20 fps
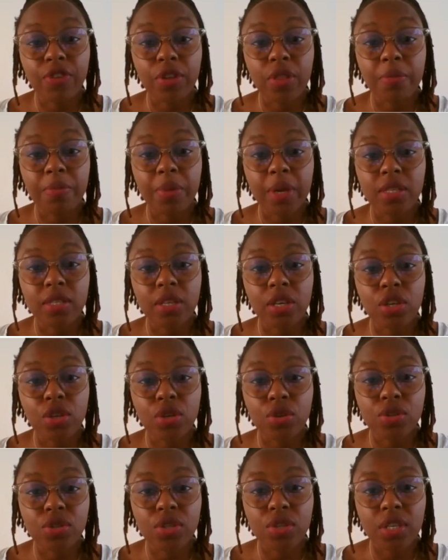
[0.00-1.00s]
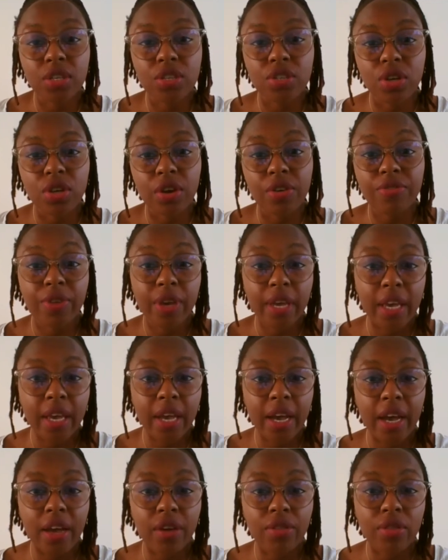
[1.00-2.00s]
the better usage of
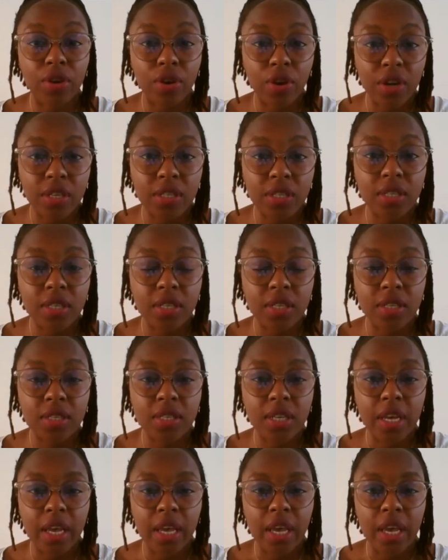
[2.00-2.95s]
AI on the continent.